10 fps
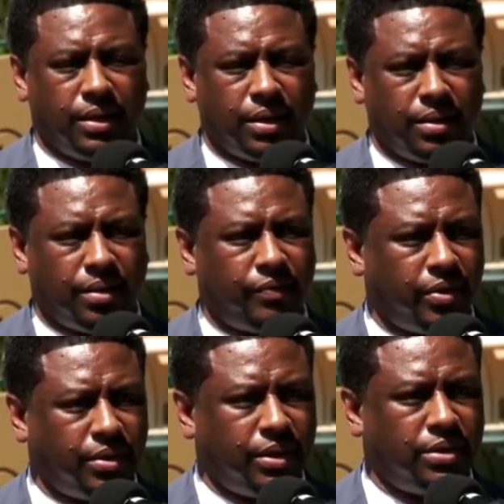and they
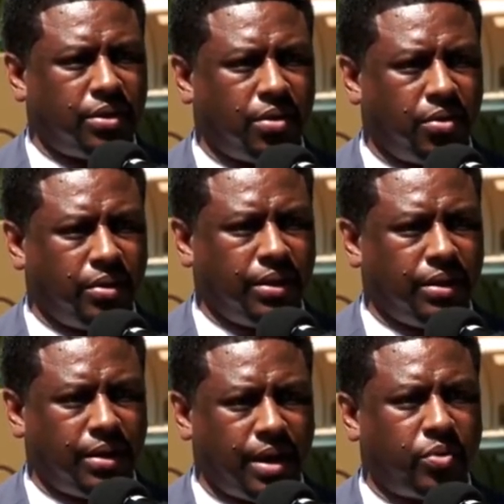are very detail
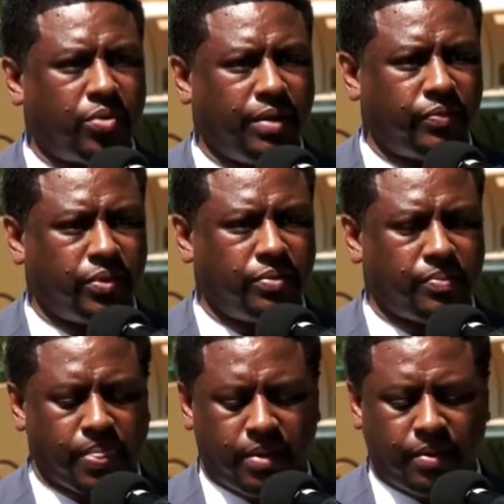oriented, and I'm
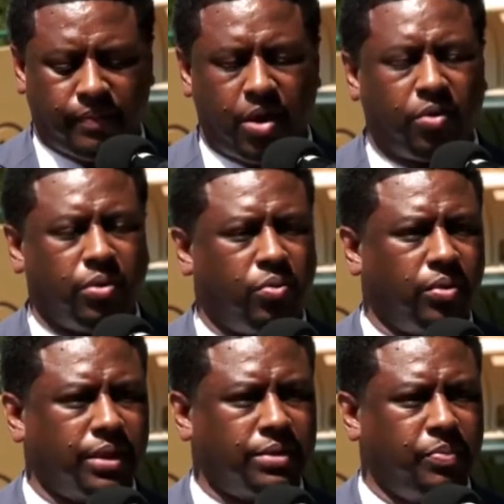grateful for all
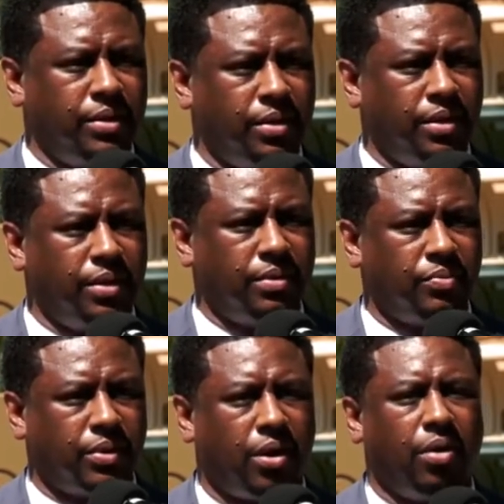the work that's been
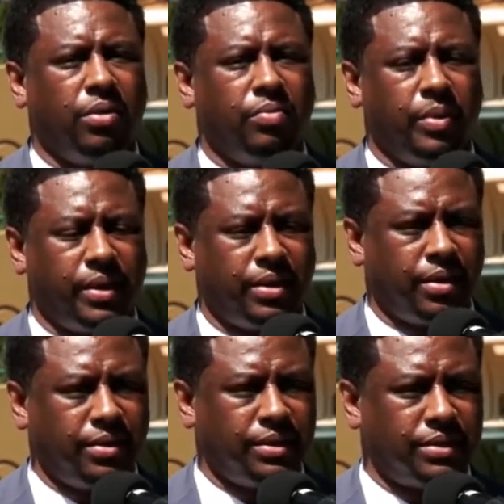done with all the
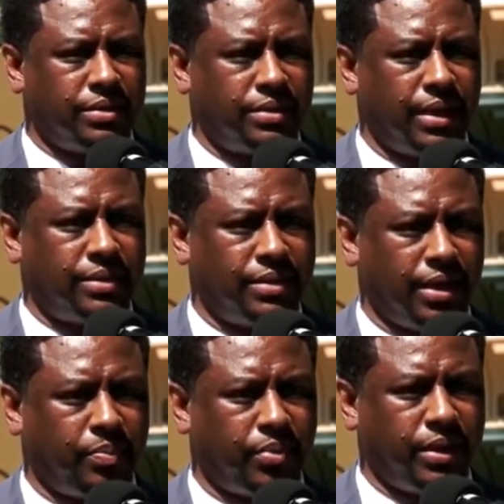ribbon cutting
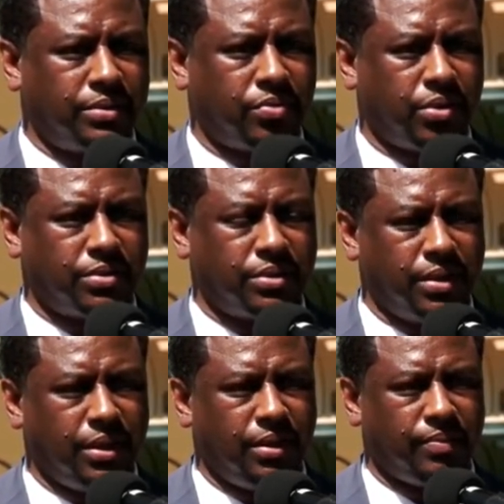that's taken place
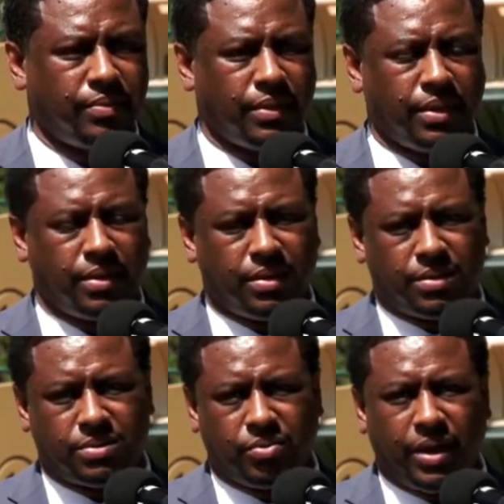across the city.
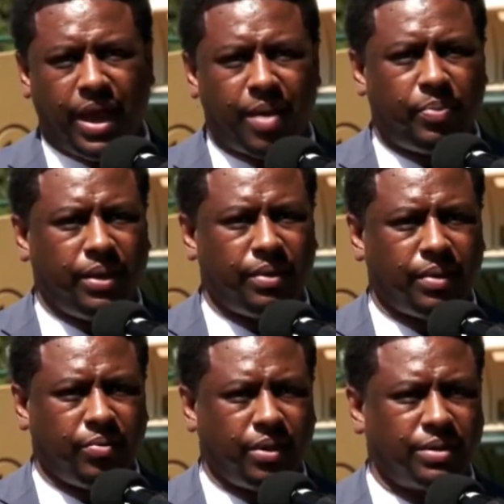So we're
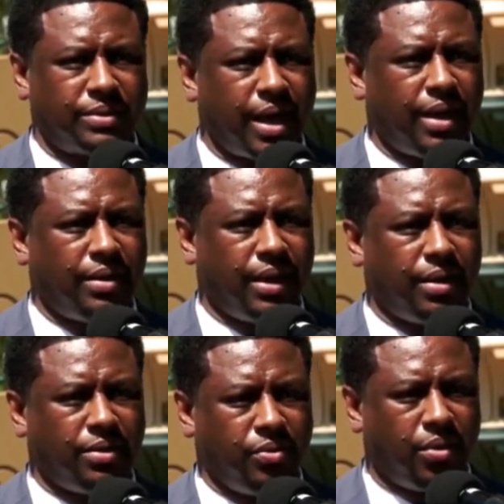happy and we're
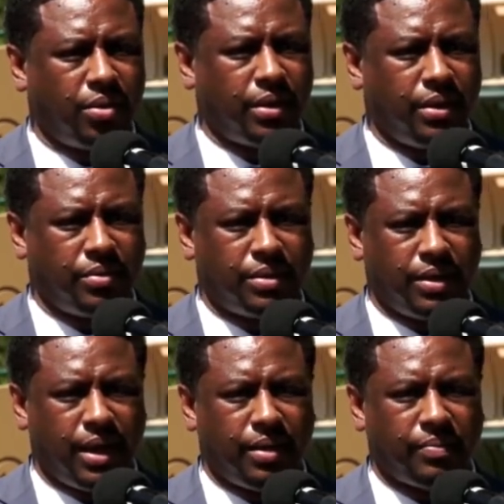excited that you all are
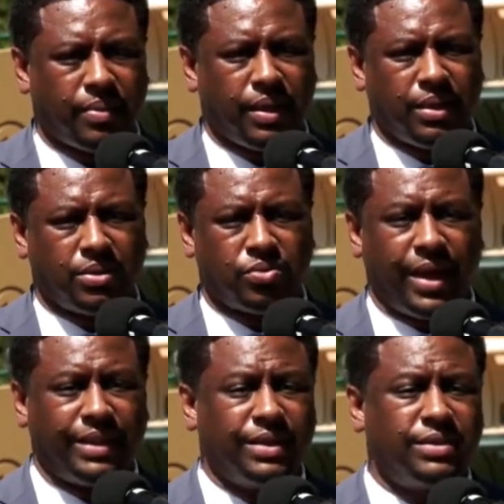here today.
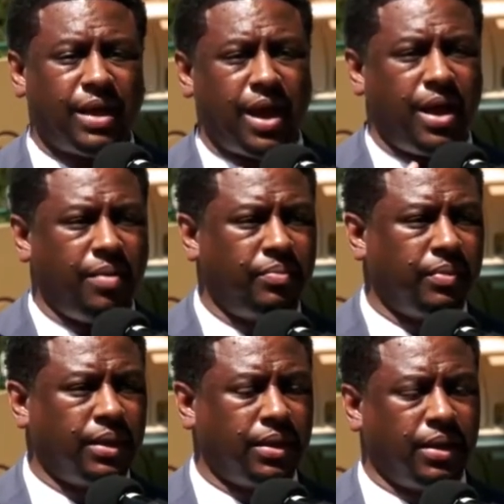So at this
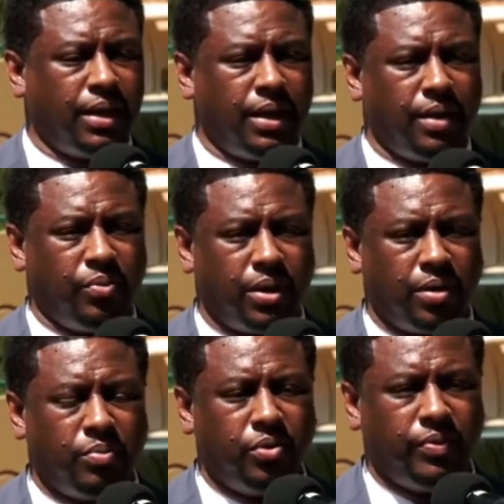time,
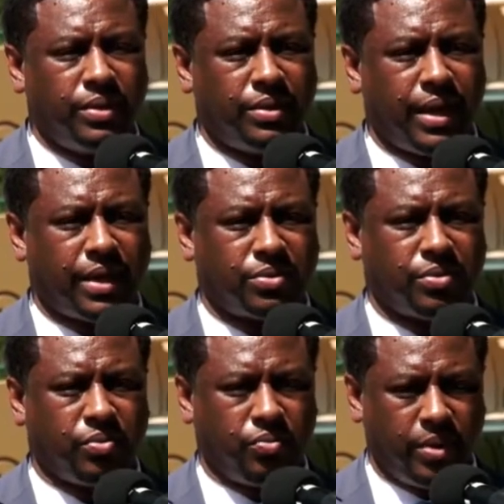we're going to move into the
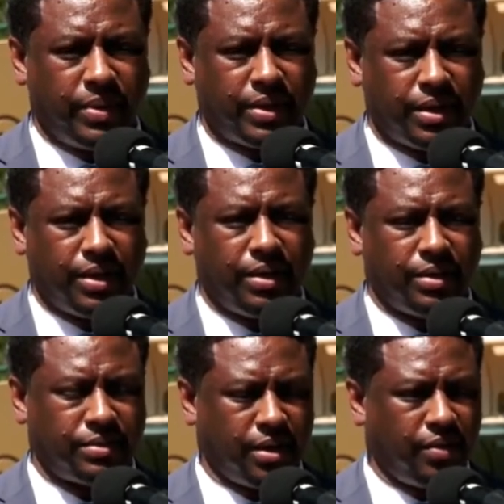actual ribbon
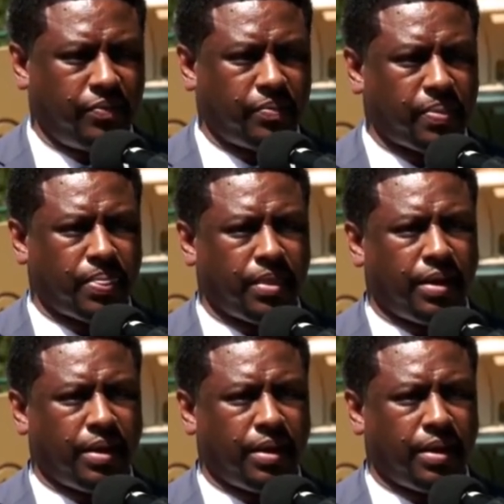cutting itself